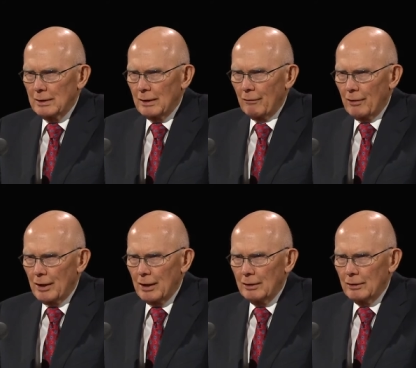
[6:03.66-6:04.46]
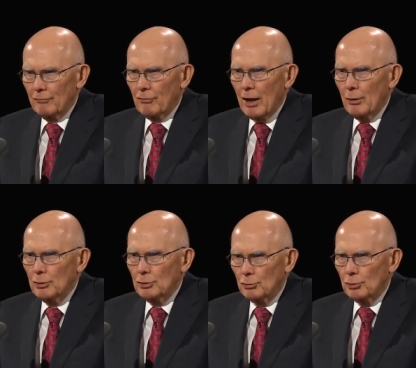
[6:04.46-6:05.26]
And then, if thou
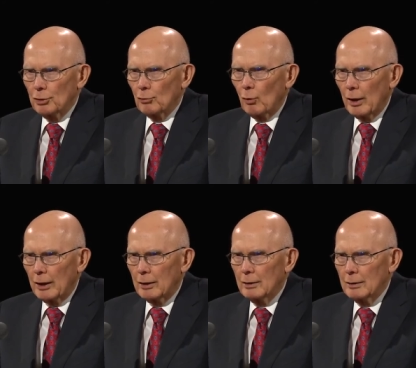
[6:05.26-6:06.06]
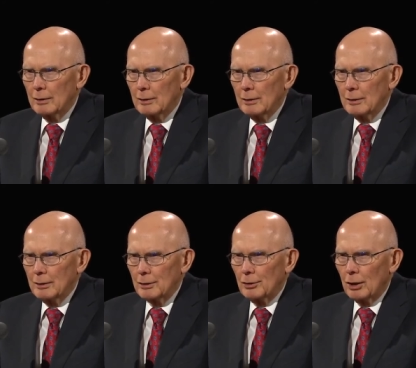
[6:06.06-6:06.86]
endure it well,
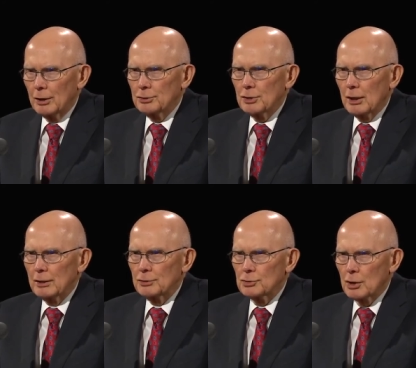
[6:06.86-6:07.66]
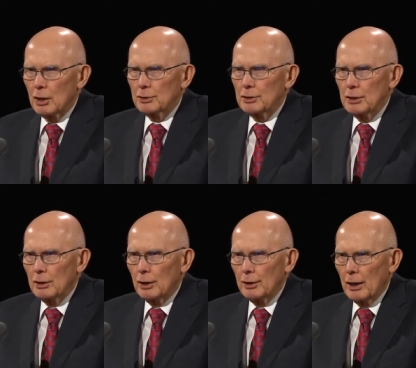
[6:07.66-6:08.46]
God shall exalt thee
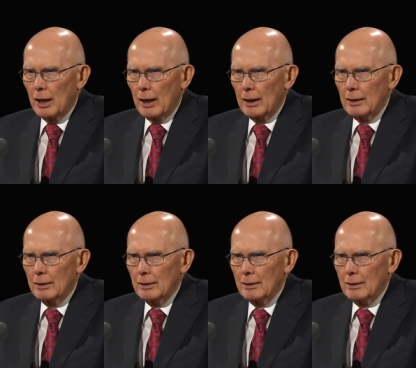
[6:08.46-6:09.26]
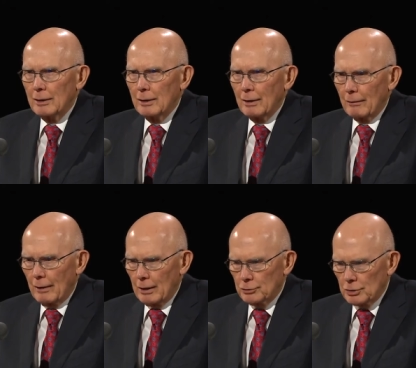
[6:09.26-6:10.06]
on high.
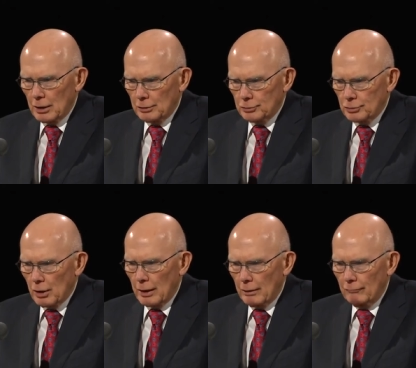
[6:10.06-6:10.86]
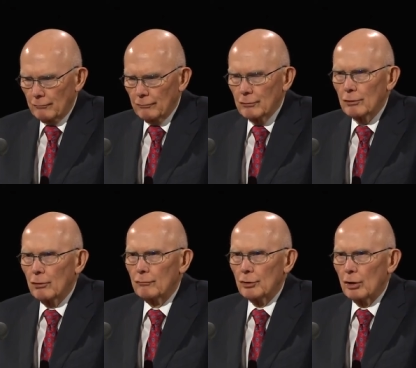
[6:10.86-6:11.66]
Thou shalt triumph
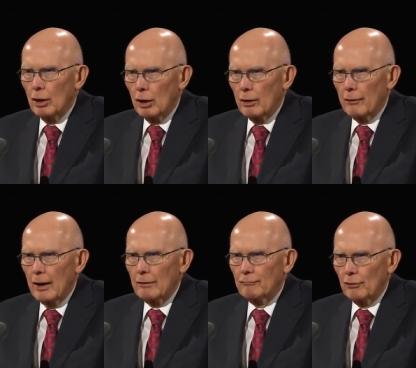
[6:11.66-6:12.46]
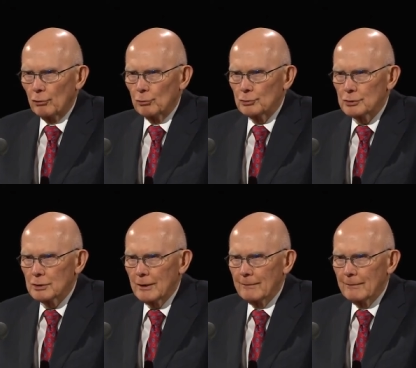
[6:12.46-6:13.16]
over all thy foes.